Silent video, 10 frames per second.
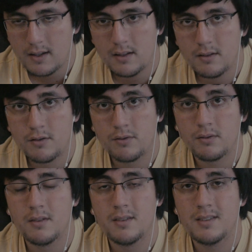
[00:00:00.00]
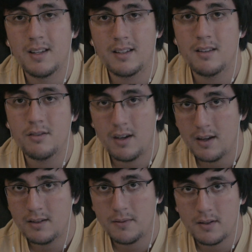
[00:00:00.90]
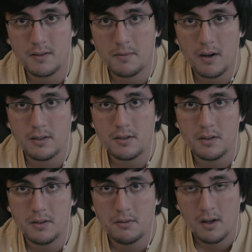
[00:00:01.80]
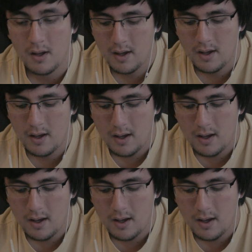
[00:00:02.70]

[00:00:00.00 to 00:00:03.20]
Second chance for this Raichu.